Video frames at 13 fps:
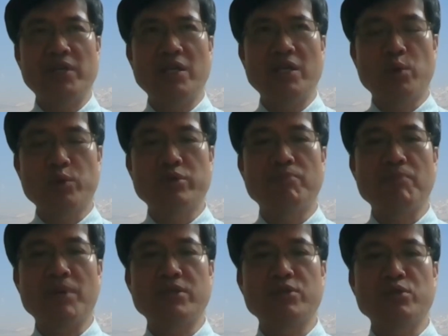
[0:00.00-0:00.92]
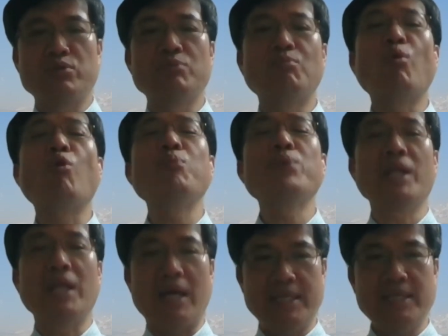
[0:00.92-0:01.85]
very important measure to
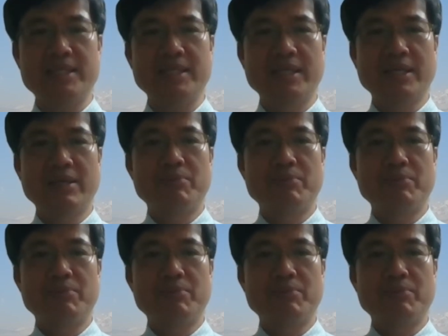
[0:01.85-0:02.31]
mobilize